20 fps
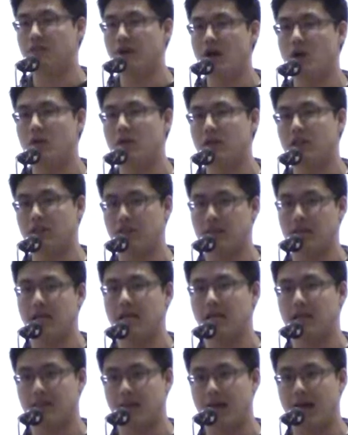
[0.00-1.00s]
very
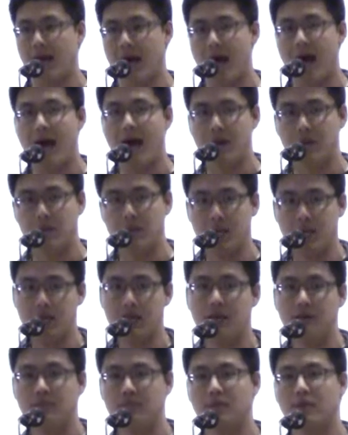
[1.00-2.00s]
thing that had
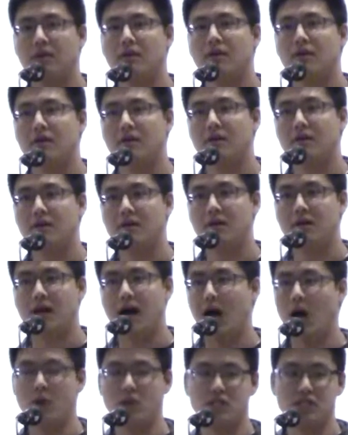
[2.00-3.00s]
me.
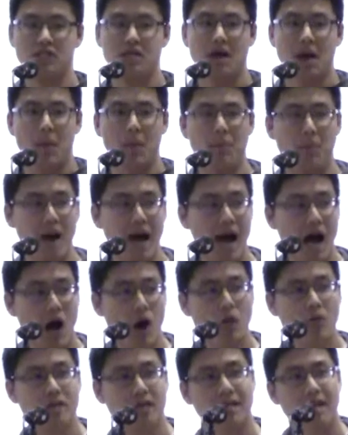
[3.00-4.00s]
I was
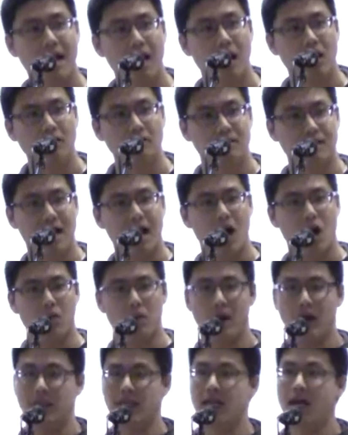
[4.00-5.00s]
bound and held down
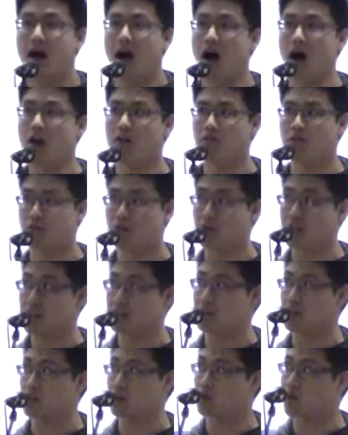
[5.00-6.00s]
by the
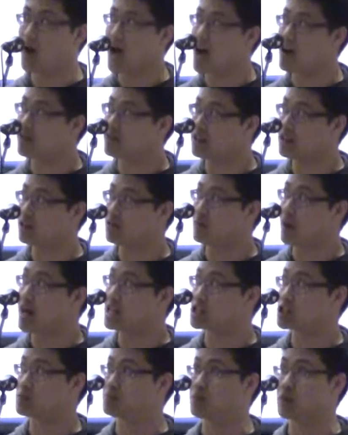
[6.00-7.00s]
unforgiving gravity of
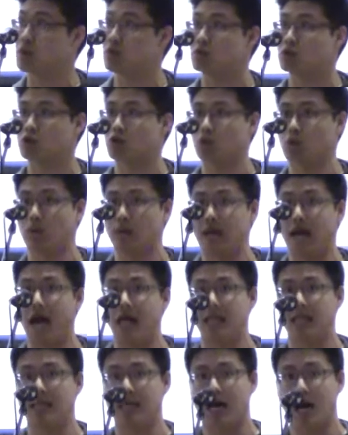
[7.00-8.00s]
my spiritual
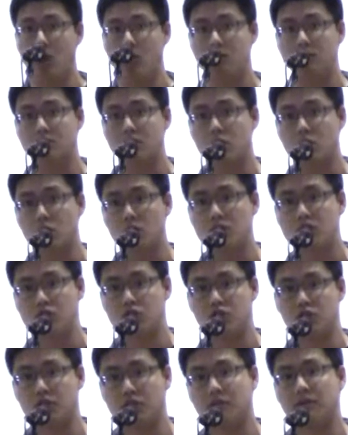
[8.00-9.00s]
reality. I was a
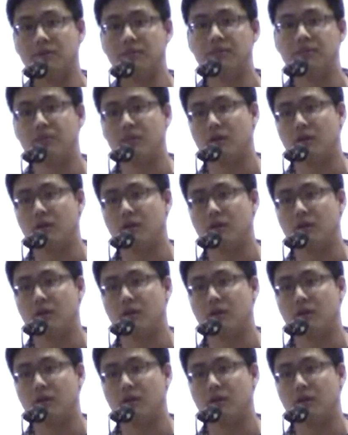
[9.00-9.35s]
Christian.